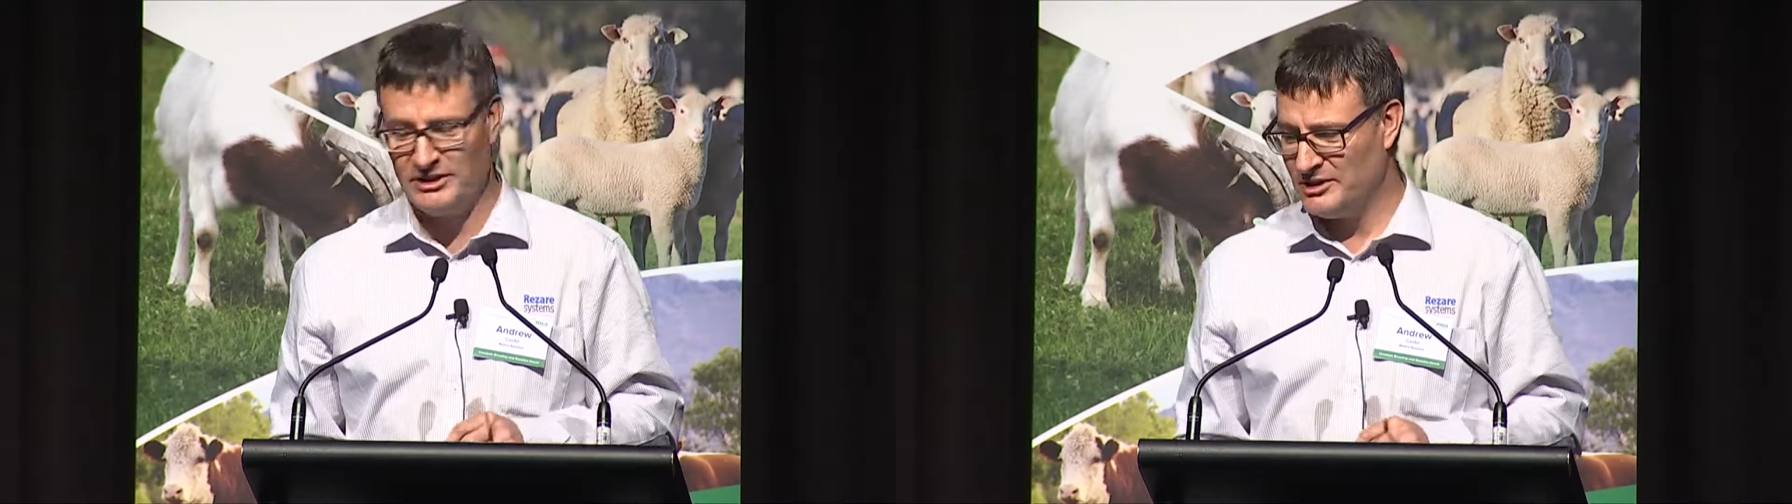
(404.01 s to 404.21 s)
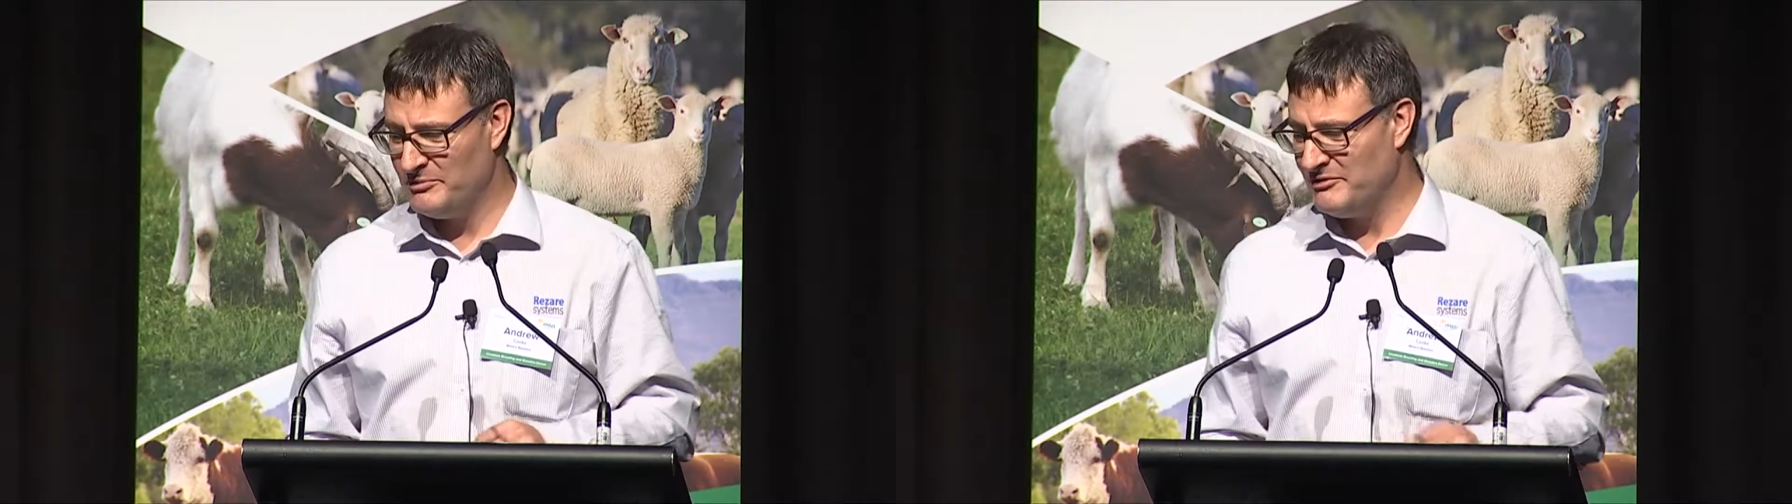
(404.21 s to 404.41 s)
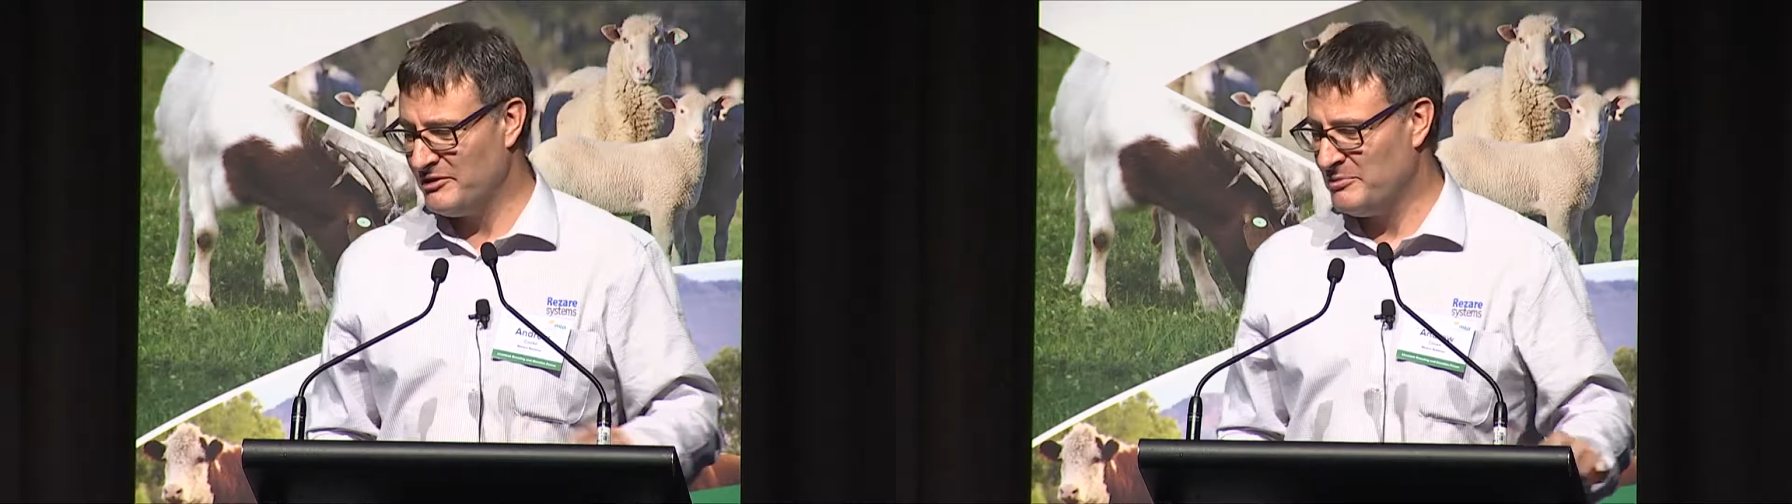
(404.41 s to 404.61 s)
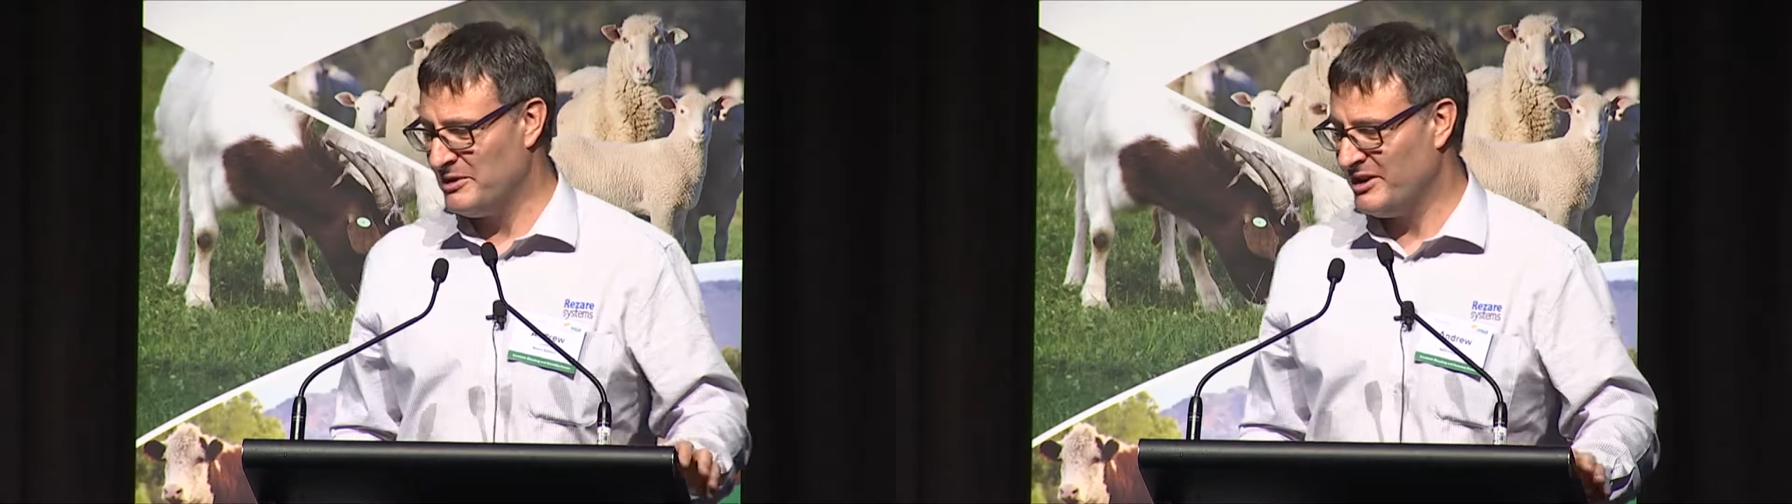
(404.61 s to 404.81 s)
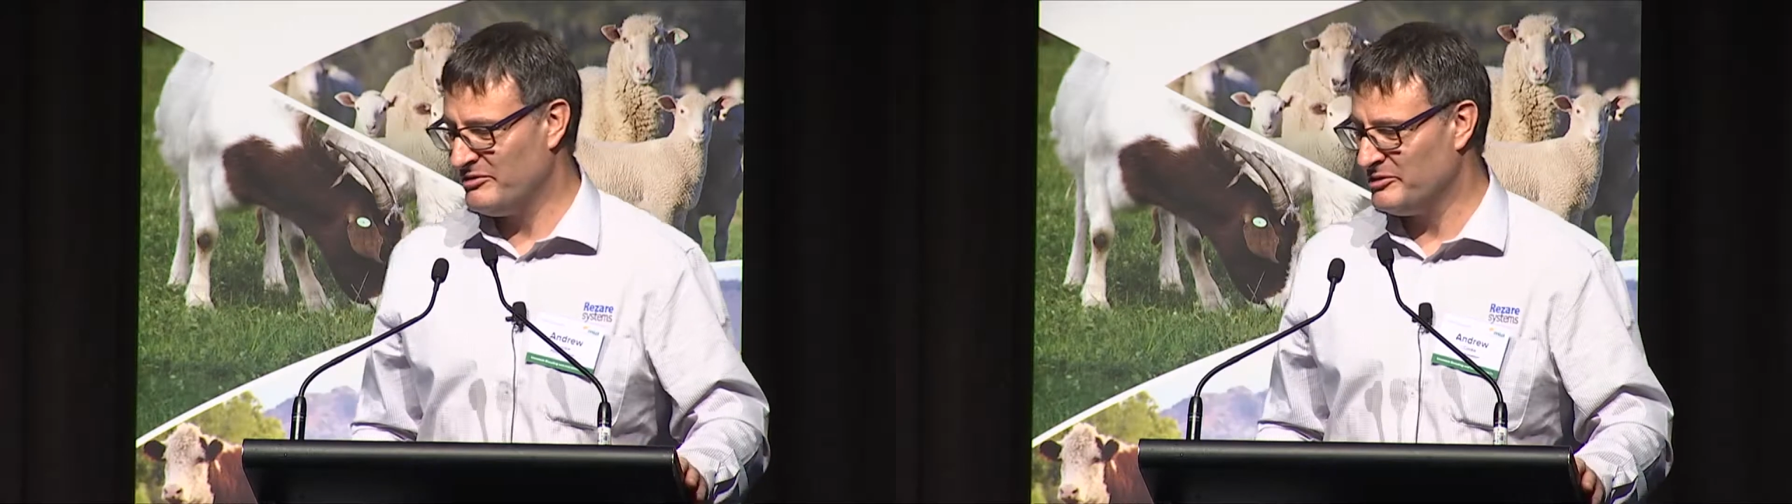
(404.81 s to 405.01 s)
it can be very
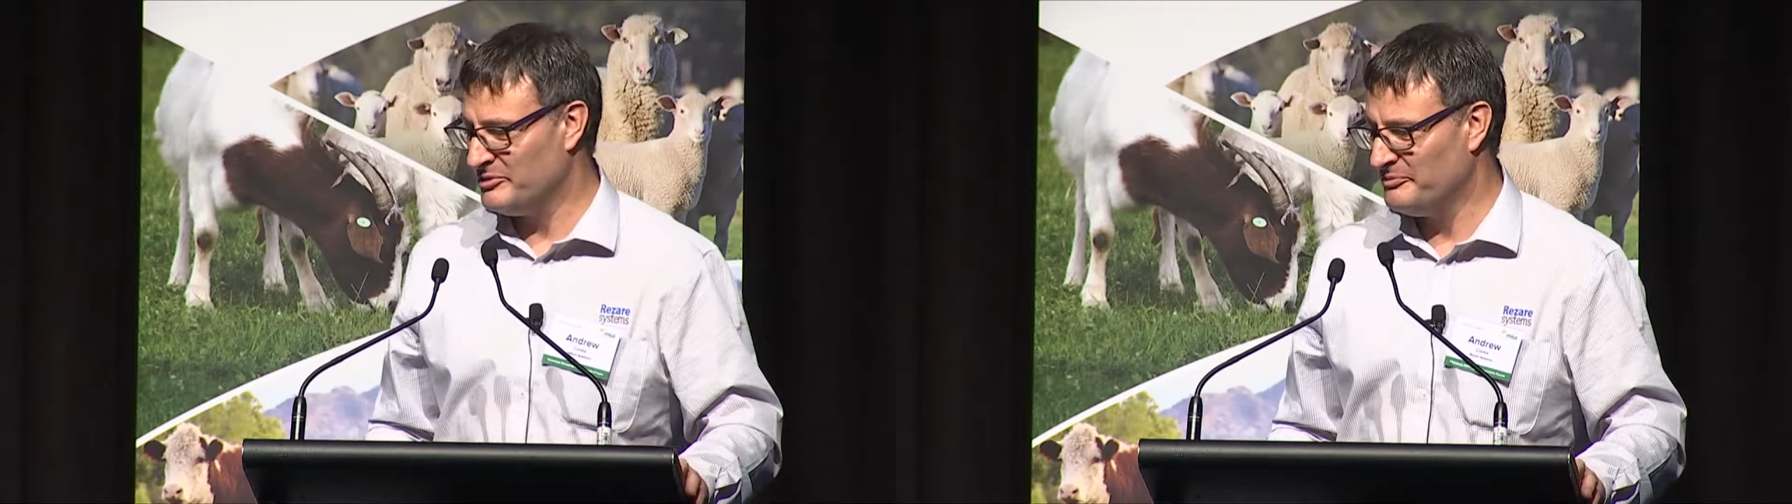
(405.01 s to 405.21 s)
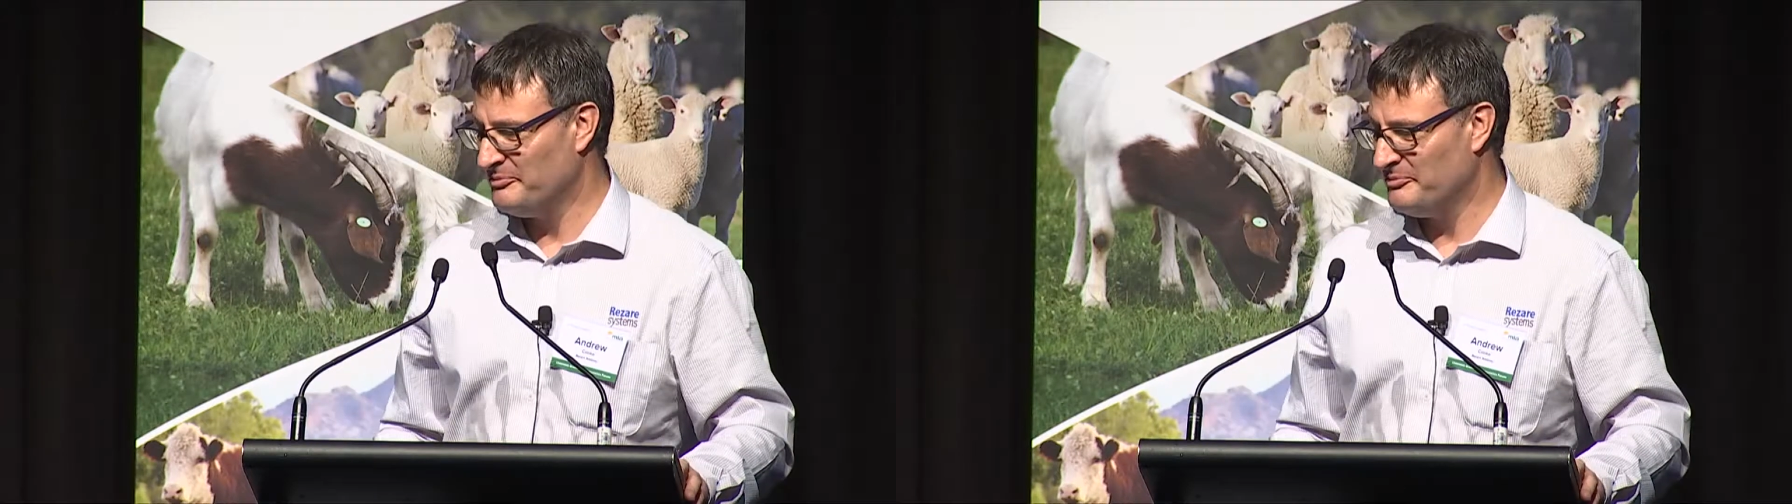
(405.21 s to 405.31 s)
powerful.